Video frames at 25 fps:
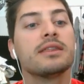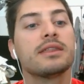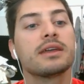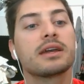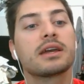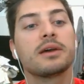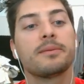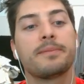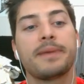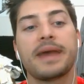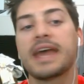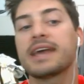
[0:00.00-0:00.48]

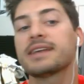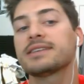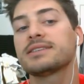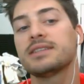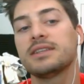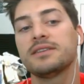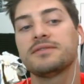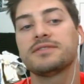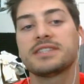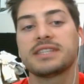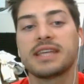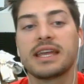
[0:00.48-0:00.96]
The
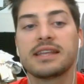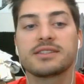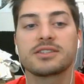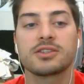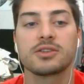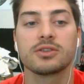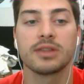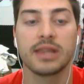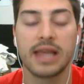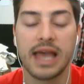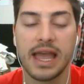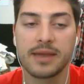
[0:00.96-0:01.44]
capacitive
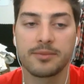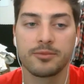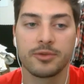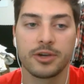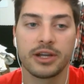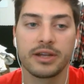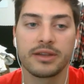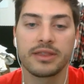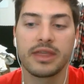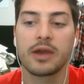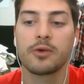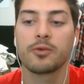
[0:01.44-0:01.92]
sensor
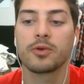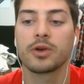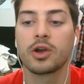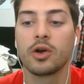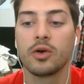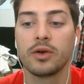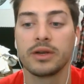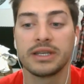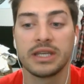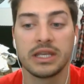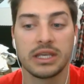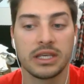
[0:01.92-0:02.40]
library that we're
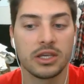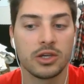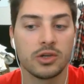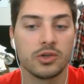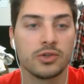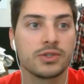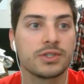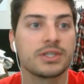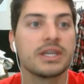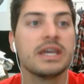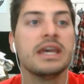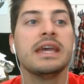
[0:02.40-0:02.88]
going to
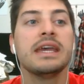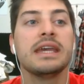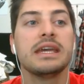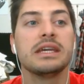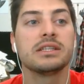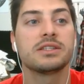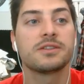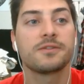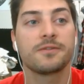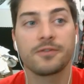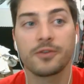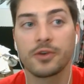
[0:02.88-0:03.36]
use
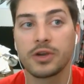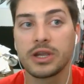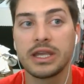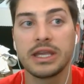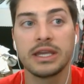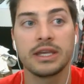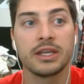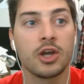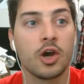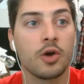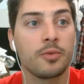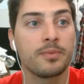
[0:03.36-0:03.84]
is
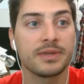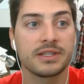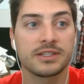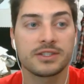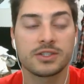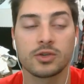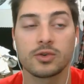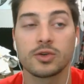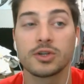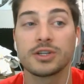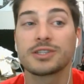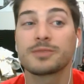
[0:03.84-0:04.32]
free and open
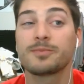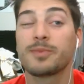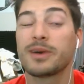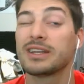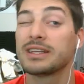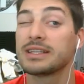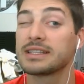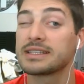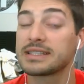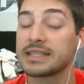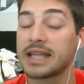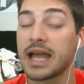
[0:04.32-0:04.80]
source,
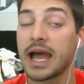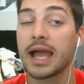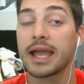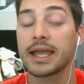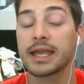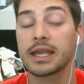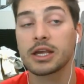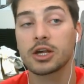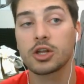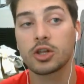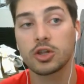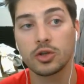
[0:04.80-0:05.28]
but it's
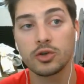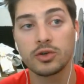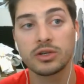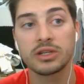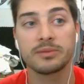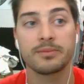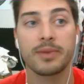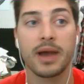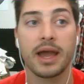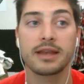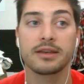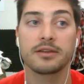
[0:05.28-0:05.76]
not
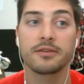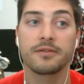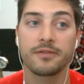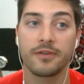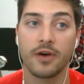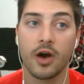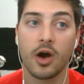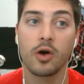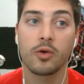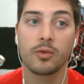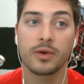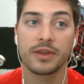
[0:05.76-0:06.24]
included by
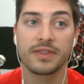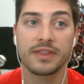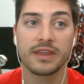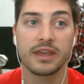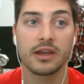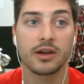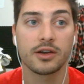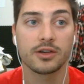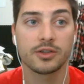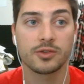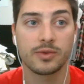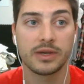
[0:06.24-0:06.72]
default with
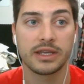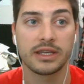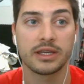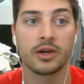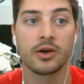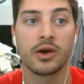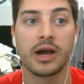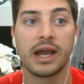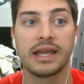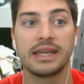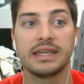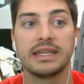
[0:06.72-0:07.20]
the
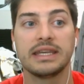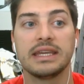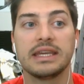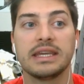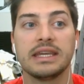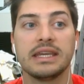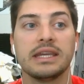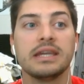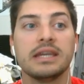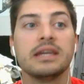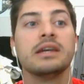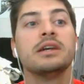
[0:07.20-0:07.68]
Arduino
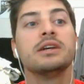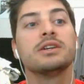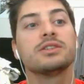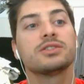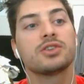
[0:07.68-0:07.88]
IDE.